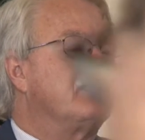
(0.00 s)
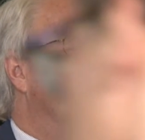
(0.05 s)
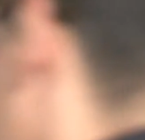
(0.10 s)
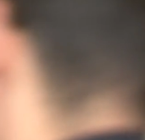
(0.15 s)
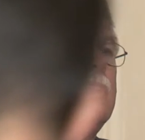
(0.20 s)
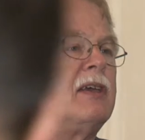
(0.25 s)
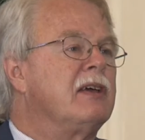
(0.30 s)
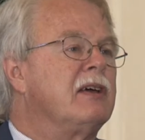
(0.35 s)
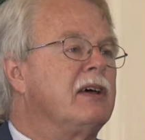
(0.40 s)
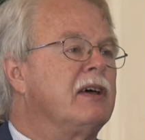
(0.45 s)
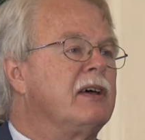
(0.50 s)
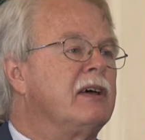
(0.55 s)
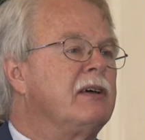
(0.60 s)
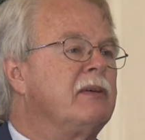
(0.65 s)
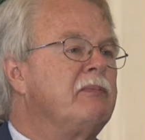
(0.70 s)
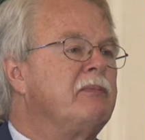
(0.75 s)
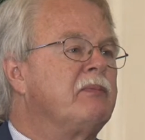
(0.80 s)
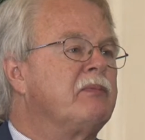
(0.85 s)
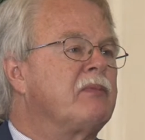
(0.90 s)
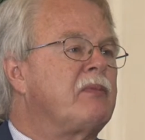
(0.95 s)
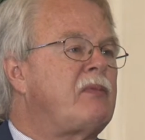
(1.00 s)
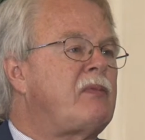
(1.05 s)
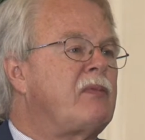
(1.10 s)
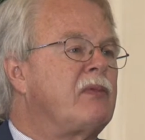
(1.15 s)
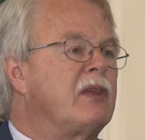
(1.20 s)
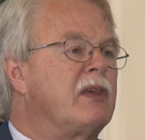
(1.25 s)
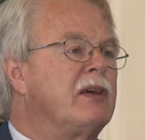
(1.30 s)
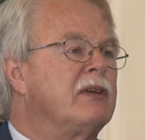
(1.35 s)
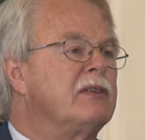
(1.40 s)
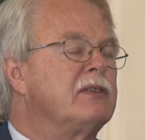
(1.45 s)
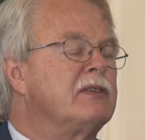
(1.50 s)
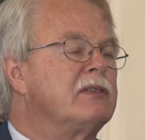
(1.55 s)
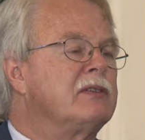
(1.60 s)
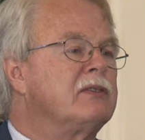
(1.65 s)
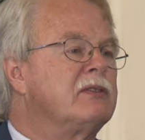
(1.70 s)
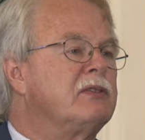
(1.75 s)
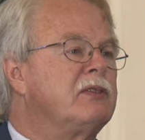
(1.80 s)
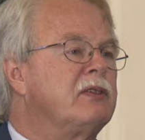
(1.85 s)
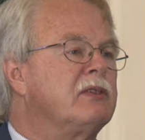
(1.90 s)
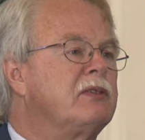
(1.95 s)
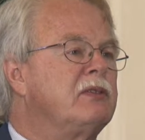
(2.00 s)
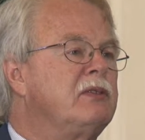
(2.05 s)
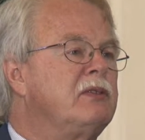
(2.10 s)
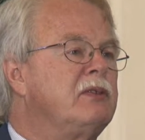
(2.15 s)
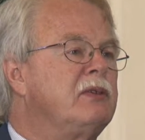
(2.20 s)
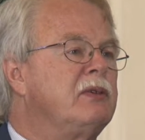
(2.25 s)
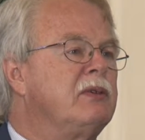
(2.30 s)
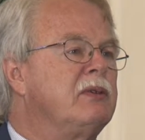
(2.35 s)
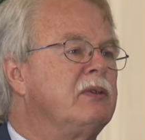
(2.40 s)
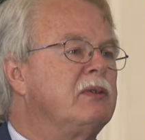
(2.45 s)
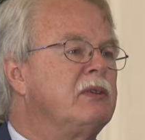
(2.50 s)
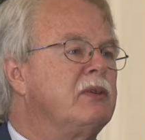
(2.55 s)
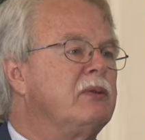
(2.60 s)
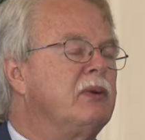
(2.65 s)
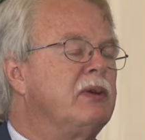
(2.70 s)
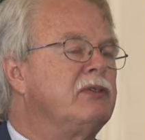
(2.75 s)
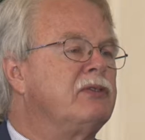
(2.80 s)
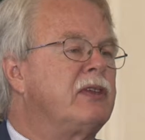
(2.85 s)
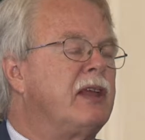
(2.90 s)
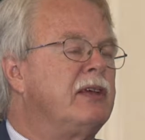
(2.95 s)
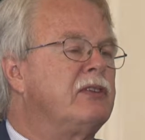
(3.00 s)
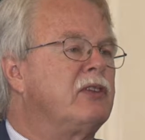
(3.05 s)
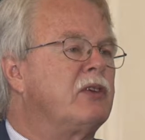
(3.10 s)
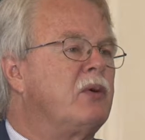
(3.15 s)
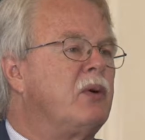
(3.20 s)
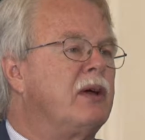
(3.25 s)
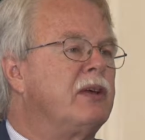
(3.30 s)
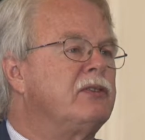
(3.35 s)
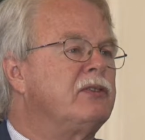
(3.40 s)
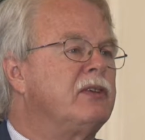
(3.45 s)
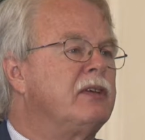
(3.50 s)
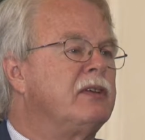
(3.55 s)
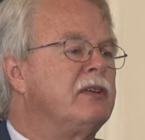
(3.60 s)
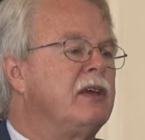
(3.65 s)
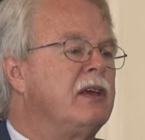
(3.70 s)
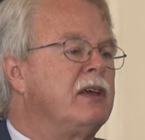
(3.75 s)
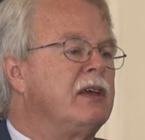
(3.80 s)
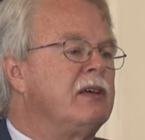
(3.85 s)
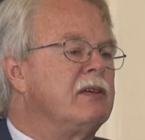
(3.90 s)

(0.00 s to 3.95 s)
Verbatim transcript: The uh, to, to, to restate the question.